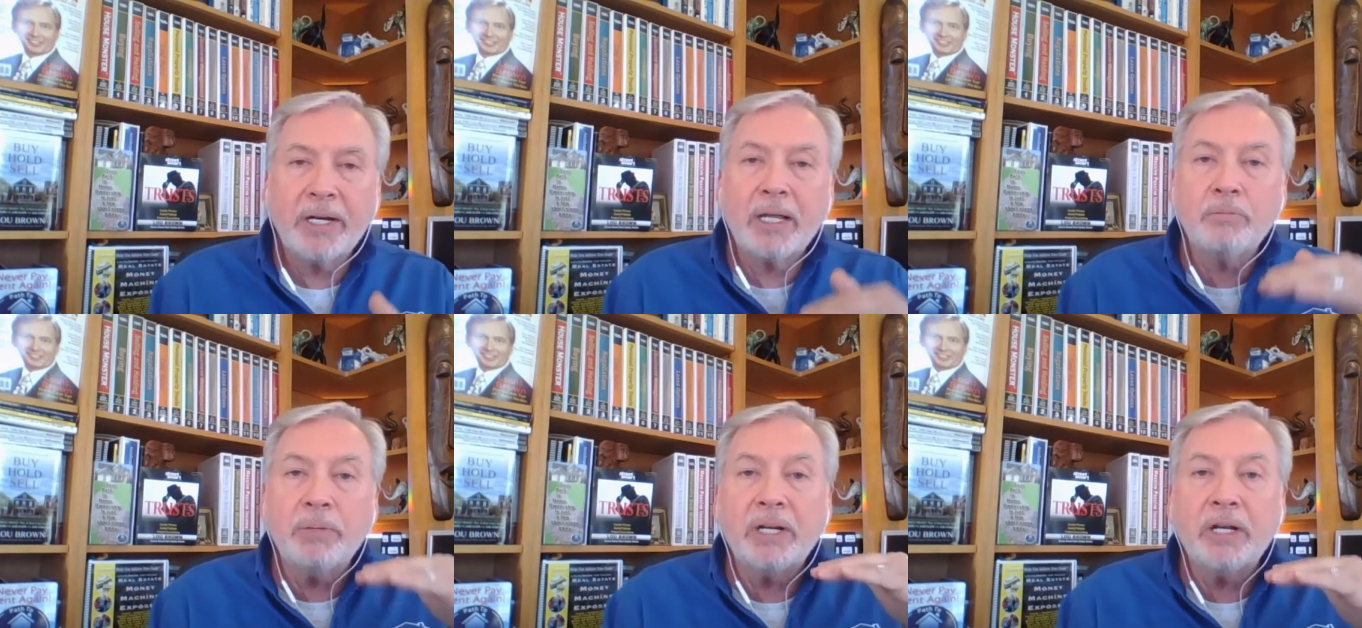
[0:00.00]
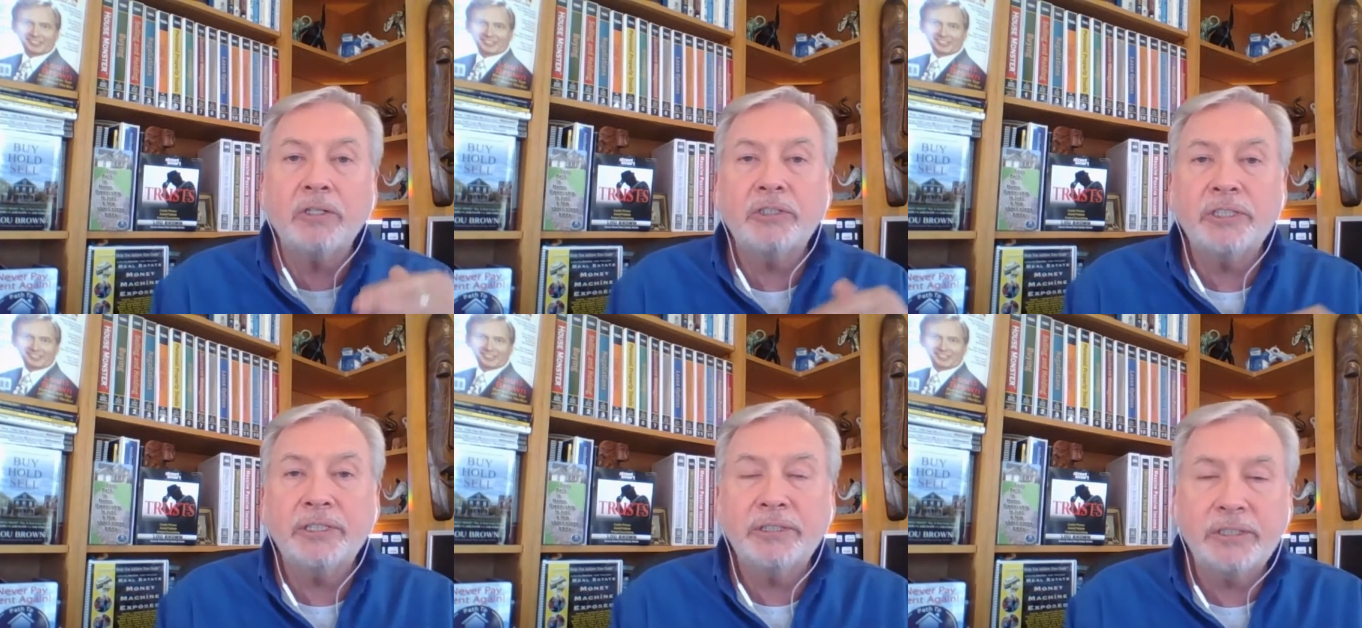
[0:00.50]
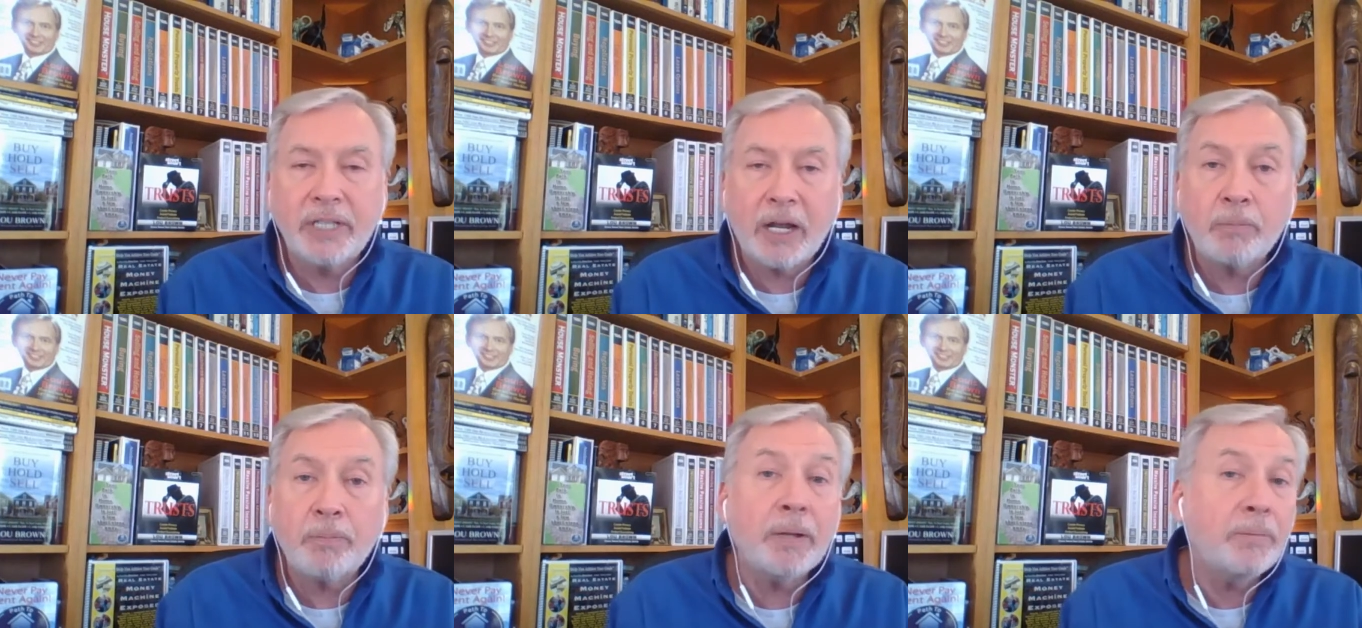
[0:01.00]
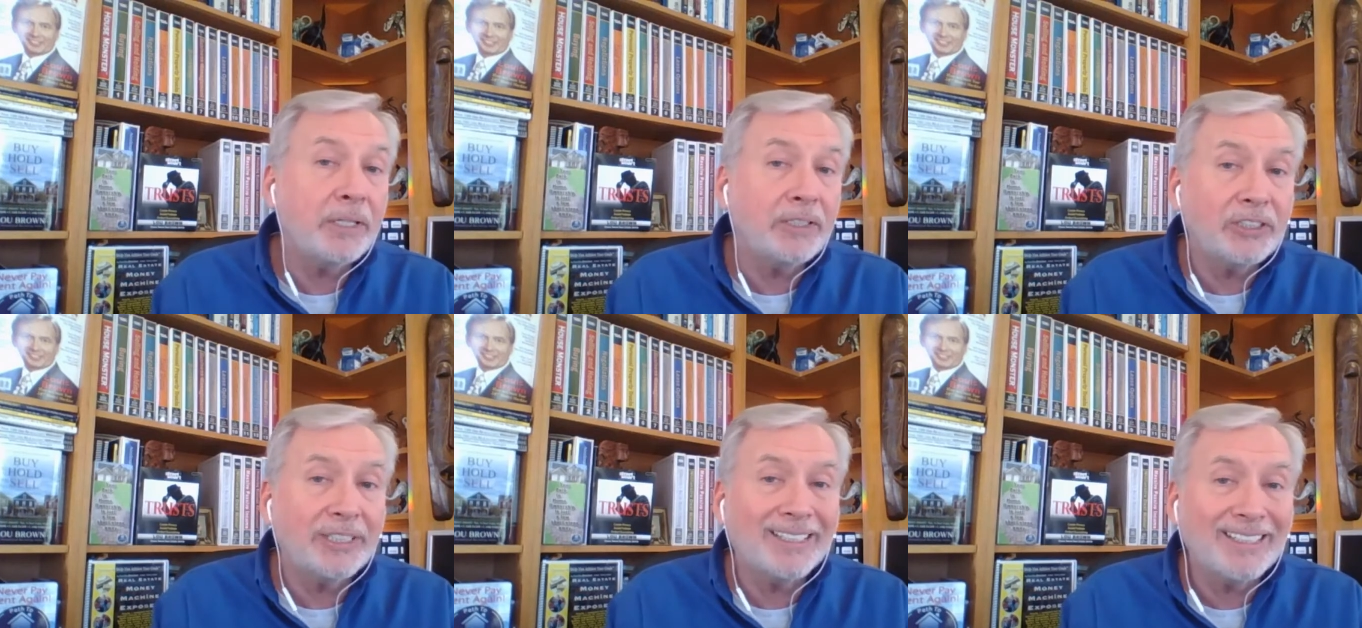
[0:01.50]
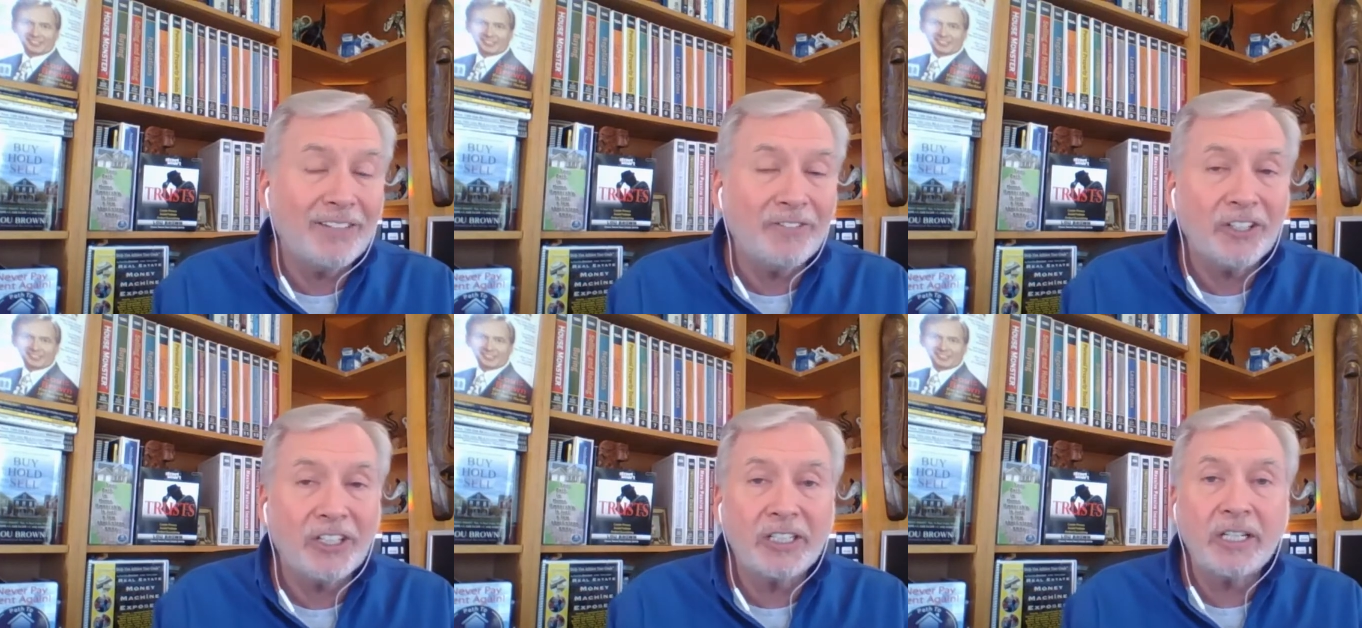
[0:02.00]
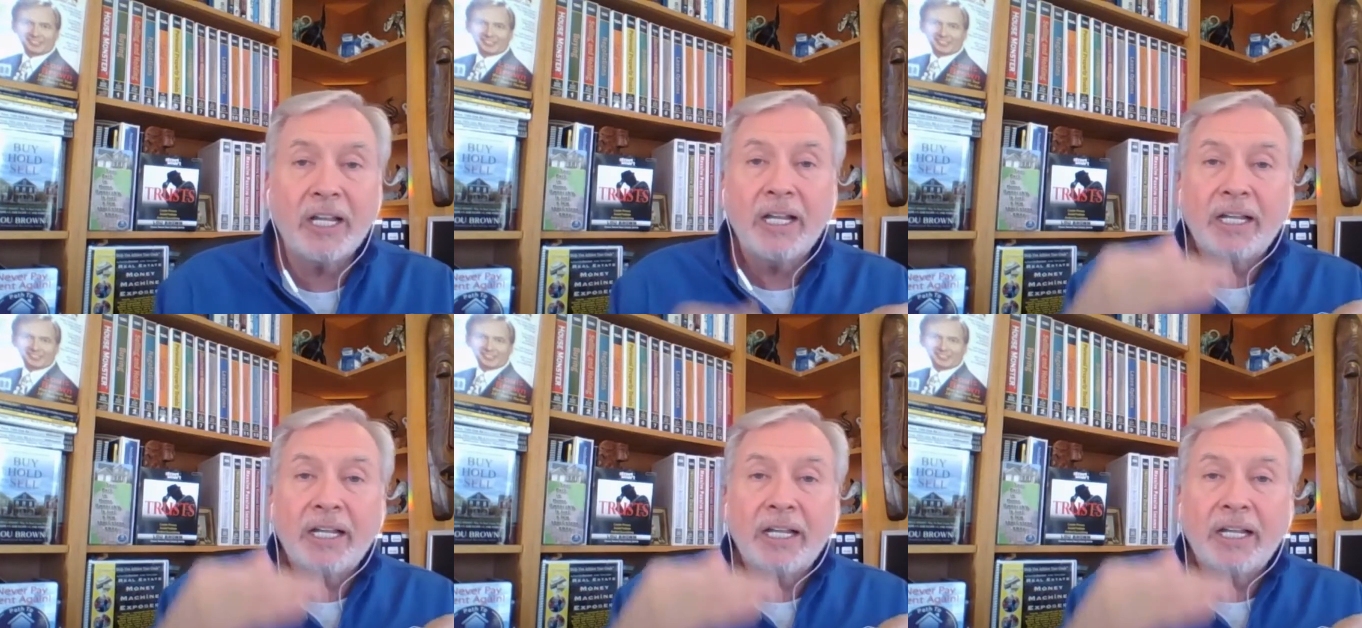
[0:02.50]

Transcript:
Speaker 1: And because his down payment is significant,